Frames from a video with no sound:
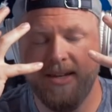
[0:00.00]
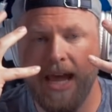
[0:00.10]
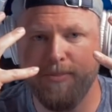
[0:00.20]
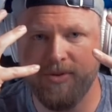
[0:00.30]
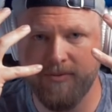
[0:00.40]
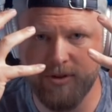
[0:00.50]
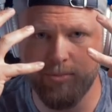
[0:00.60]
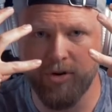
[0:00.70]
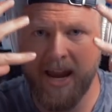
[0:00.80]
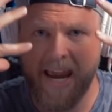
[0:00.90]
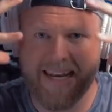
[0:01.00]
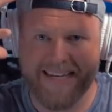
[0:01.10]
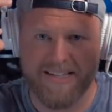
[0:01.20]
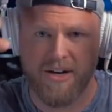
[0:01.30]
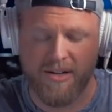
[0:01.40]
the depths of his brain
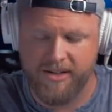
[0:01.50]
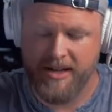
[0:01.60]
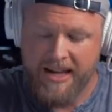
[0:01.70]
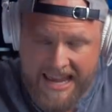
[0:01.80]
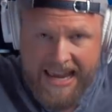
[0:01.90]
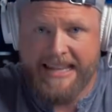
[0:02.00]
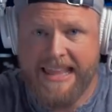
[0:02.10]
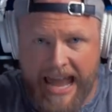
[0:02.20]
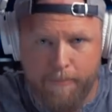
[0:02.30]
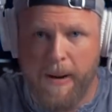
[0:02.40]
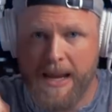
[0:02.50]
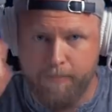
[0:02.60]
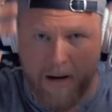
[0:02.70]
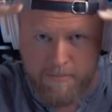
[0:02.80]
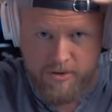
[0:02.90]
and start to hit that
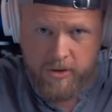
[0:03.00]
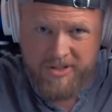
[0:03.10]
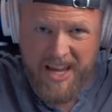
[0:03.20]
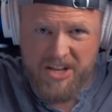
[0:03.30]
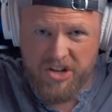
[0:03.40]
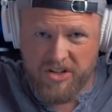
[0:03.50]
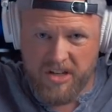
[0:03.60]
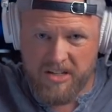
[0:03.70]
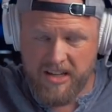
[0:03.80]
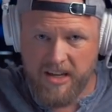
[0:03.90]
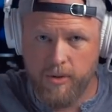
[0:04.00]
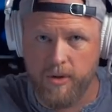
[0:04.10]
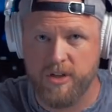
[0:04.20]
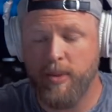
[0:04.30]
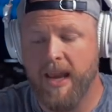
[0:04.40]
bike pump. So his head just continued
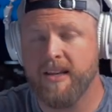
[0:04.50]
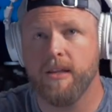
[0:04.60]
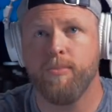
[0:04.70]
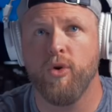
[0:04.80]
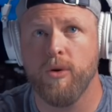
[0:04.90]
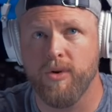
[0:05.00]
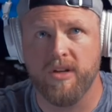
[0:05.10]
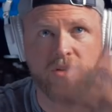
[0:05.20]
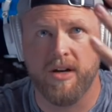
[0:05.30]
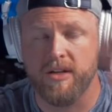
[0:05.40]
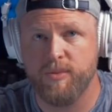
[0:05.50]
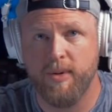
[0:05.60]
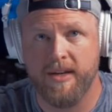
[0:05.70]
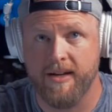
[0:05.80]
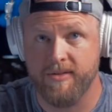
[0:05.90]
to expand to the point where he started
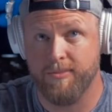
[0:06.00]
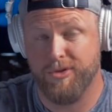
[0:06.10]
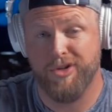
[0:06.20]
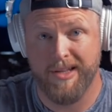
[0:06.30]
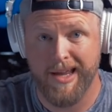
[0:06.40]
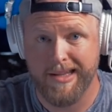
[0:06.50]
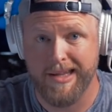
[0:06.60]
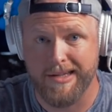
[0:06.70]
spitting out some shit like